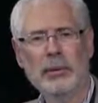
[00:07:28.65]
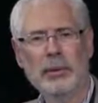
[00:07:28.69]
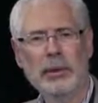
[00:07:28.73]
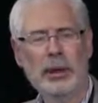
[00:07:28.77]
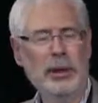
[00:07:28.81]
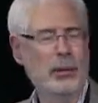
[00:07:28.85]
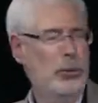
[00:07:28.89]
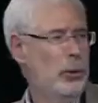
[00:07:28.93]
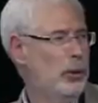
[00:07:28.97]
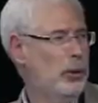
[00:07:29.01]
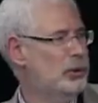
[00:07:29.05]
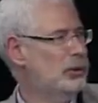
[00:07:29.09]

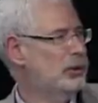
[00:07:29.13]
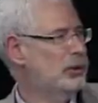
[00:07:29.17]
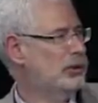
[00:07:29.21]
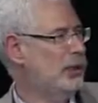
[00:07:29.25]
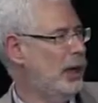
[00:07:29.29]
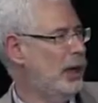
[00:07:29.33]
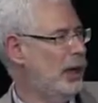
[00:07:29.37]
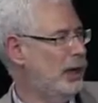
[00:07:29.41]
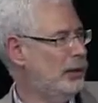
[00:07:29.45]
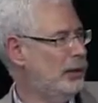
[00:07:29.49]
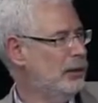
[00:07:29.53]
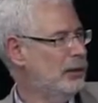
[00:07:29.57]
in one
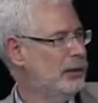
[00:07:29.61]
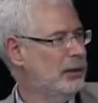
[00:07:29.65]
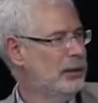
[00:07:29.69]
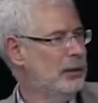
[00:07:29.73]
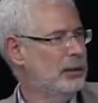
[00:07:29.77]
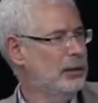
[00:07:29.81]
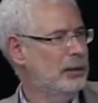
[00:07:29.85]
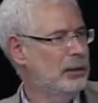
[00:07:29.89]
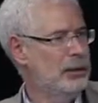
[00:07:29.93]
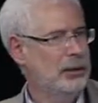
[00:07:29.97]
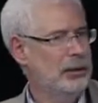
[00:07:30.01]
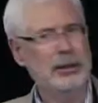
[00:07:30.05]
slide.
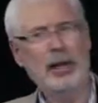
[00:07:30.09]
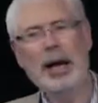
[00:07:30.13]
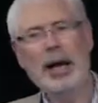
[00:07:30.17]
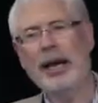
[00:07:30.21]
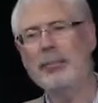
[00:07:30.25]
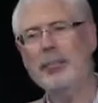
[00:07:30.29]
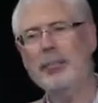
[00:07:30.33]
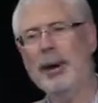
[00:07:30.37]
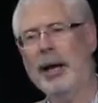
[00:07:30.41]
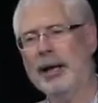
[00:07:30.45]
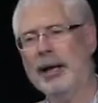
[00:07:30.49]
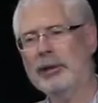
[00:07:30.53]

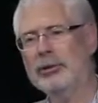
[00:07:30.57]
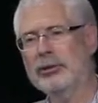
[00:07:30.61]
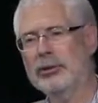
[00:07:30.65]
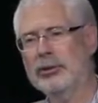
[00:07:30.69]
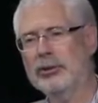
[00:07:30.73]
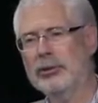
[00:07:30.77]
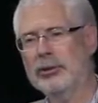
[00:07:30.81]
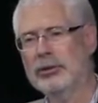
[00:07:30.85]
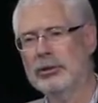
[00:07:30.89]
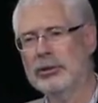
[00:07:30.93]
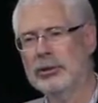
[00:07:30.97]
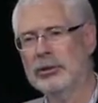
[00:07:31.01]
9
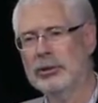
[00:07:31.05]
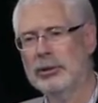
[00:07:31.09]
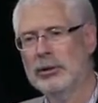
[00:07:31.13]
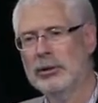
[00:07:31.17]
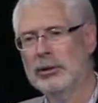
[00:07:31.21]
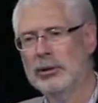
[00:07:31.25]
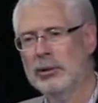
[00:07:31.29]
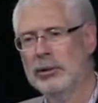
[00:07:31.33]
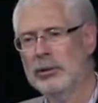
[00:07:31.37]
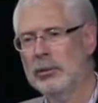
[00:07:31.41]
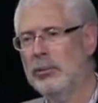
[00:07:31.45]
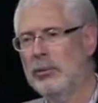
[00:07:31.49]
boxes.
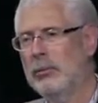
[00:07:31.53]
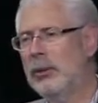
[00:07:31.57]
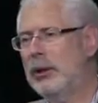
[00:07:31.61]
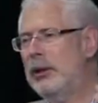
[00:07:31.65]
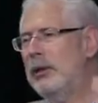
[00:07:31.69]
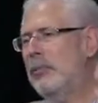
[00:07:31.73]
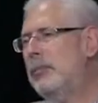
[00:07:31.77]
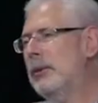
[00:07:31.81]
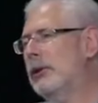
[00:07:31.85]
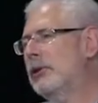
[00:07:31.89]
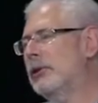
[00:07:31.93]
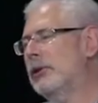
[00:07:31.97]
What
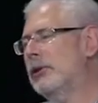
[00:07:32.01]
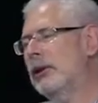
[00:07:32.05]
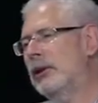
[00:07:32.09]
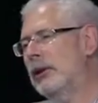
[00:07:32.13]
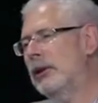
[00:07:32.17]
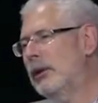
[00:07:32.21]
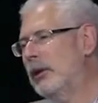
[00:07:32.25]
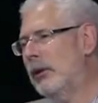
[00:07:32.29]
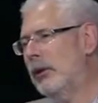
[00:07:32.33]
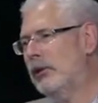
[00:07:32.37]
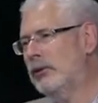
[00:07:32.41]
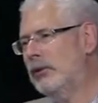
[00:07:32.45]
are you building?
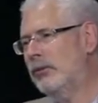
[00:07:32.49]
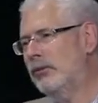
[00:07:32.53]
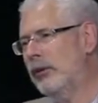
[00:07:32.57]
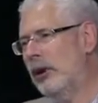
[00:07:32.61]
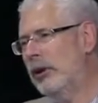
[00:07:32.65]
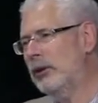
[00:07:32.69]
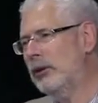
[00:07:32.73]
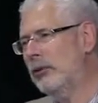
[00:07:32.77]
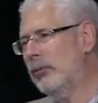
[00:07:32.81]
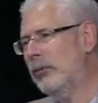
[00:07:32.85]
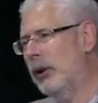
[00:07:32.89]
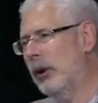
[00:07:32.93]
He calls it value